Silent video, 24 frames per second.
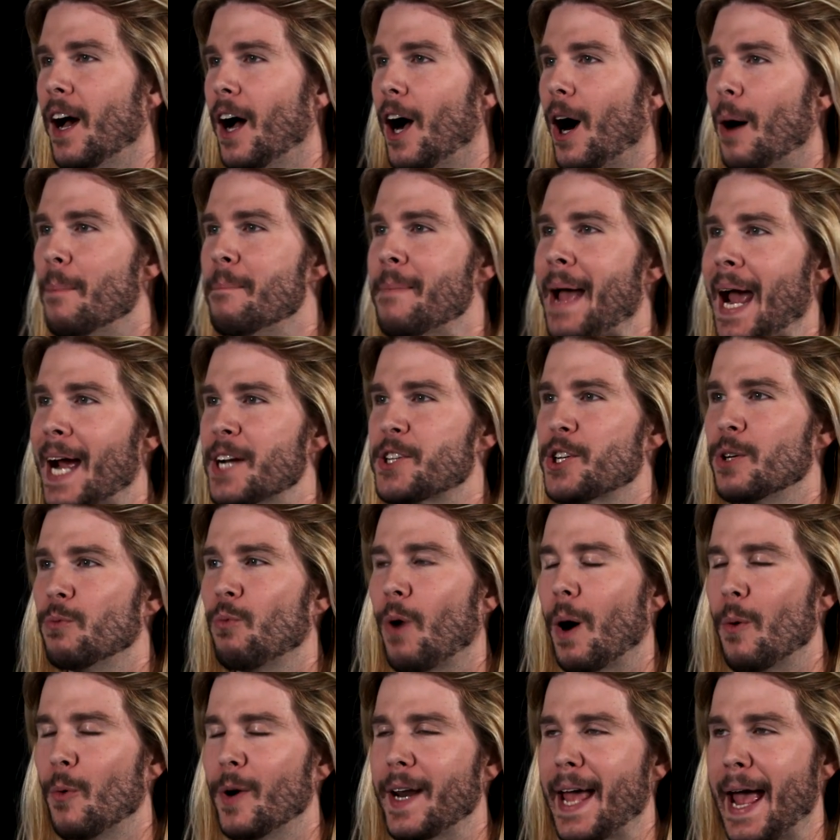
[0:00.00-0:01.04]
Imagine
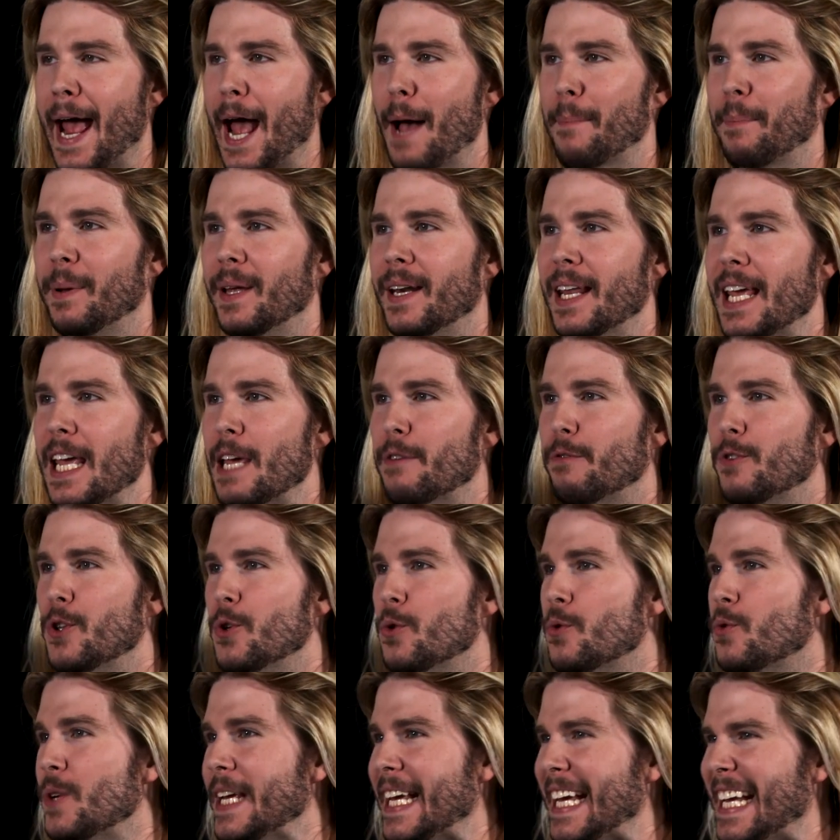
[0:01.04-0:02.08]
what would happen if
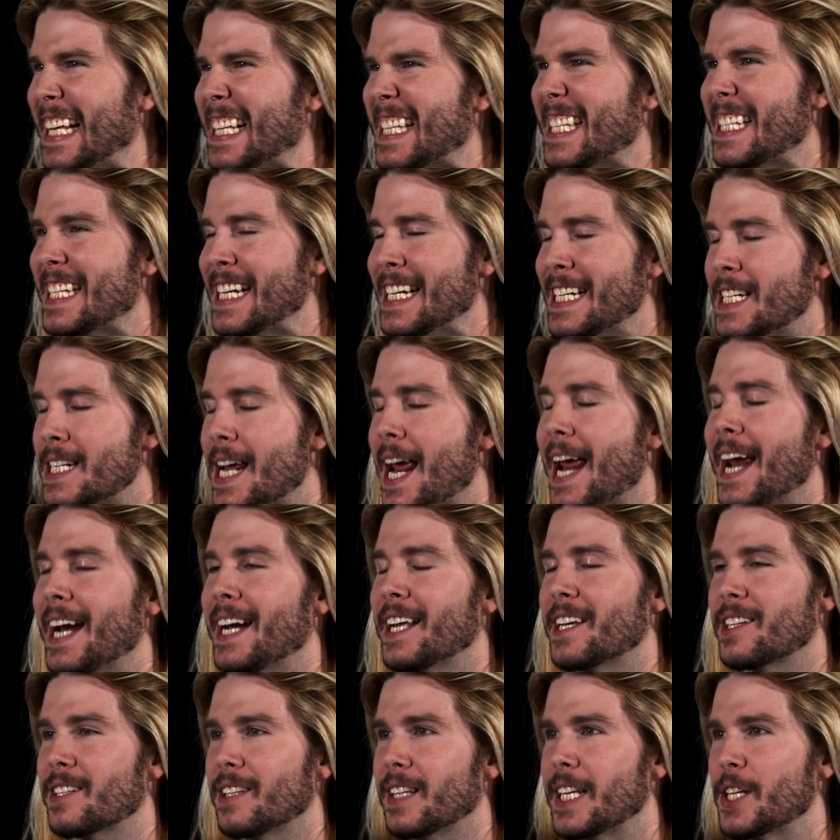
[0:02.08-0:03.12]
you
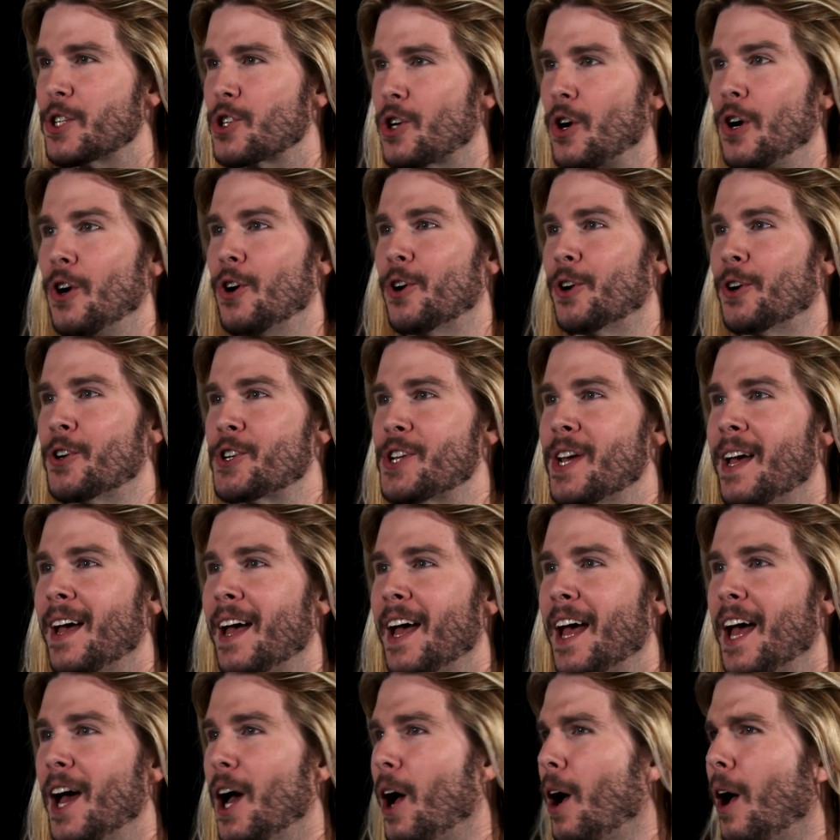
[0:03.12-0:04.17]
instantaneously turned
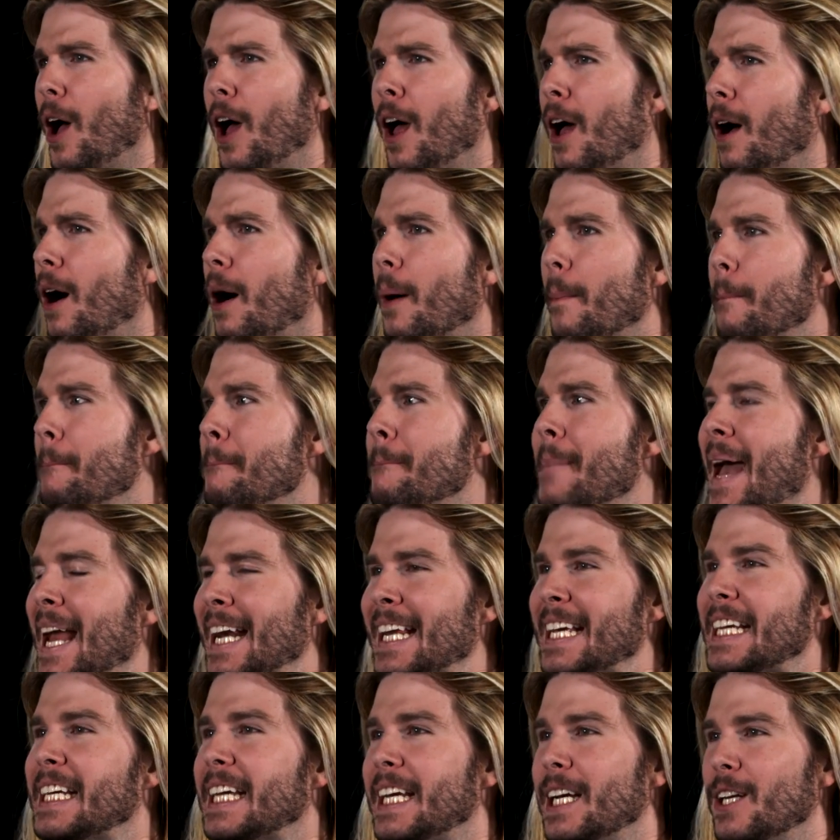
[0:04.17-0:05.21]

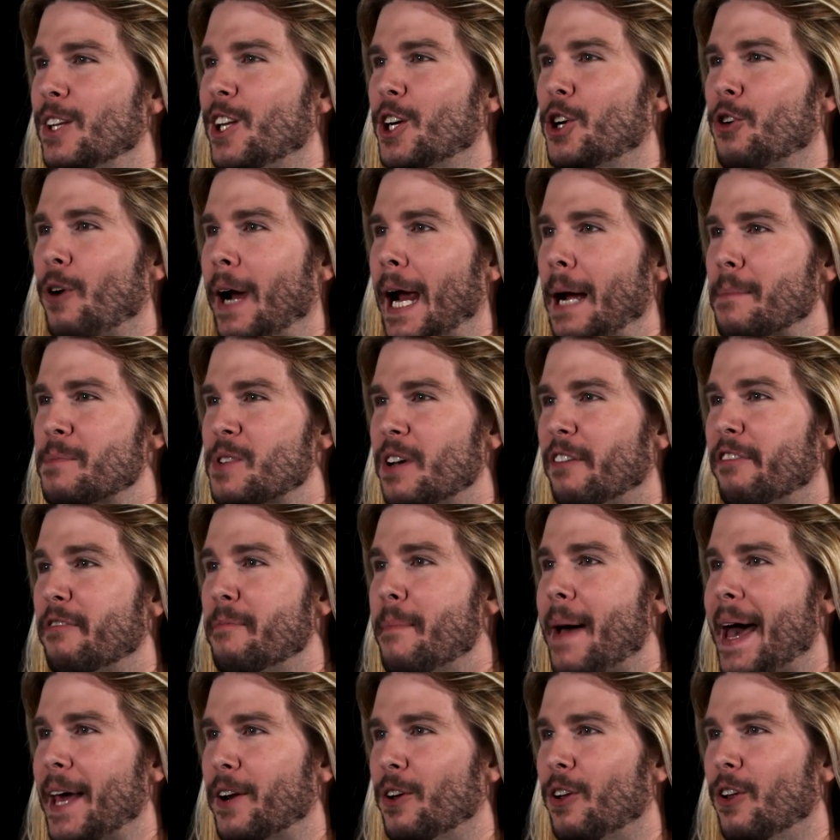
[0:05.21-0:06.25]
many kilograms of
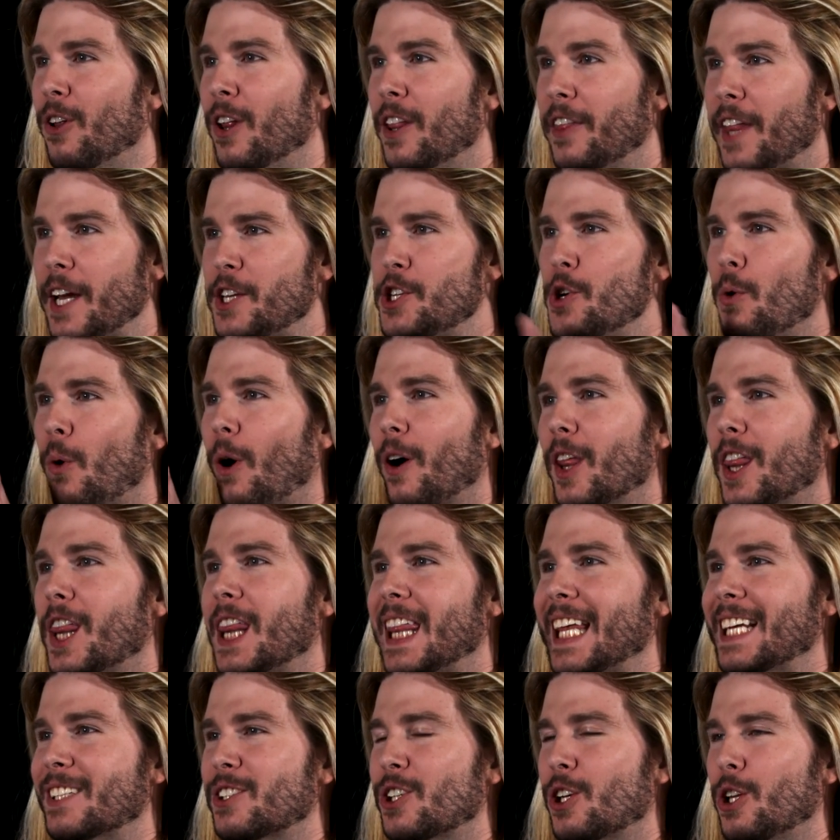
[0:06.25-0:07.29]
metal that you are
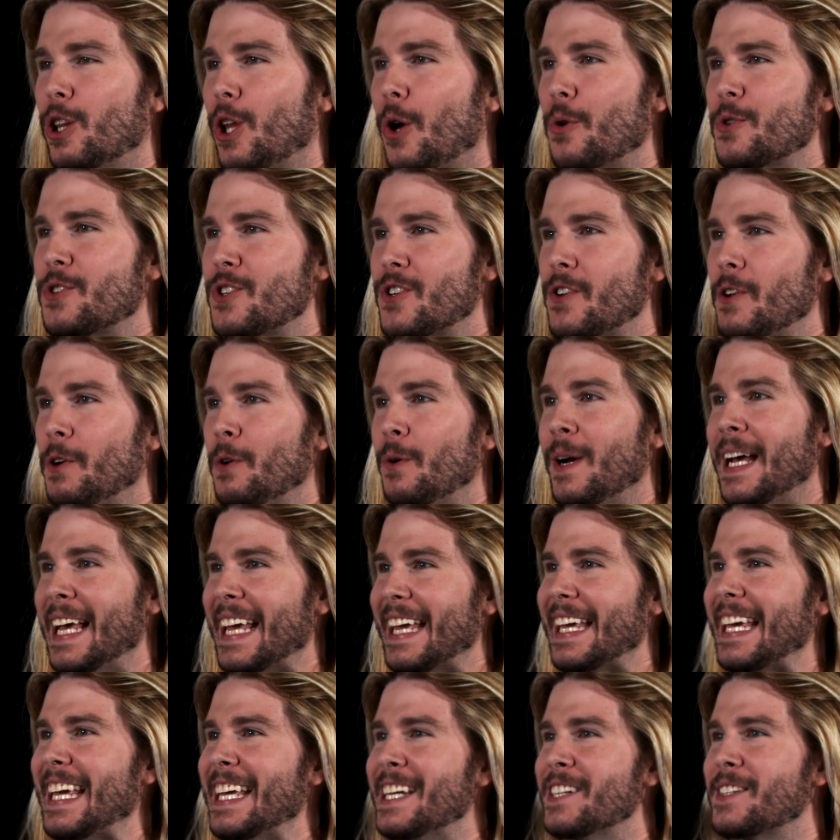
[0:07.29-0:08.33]
this close to
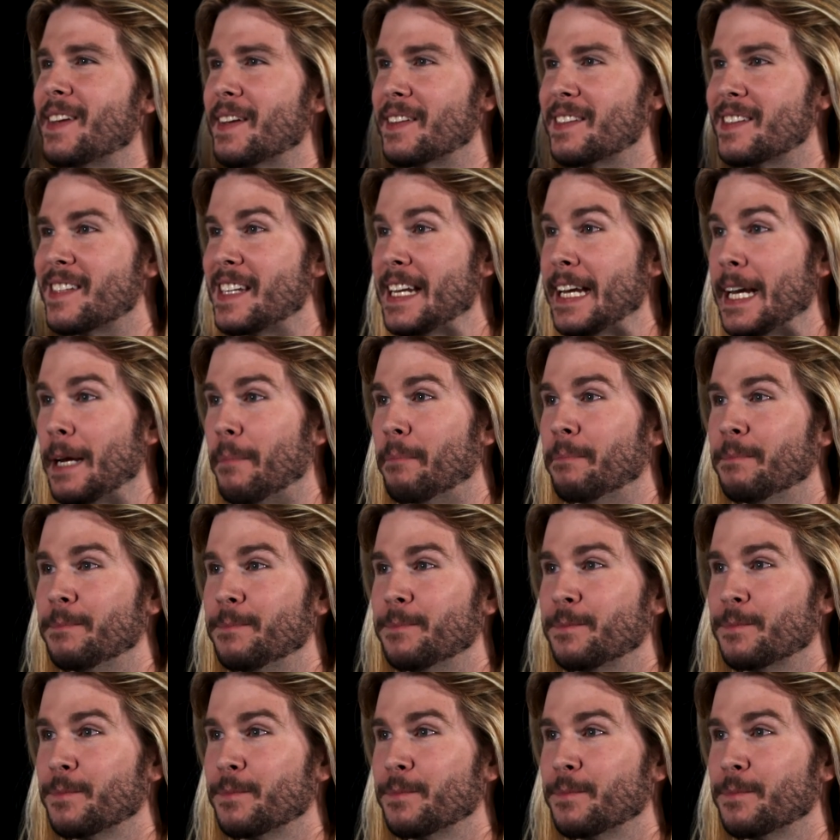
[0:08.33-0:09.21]
into steam.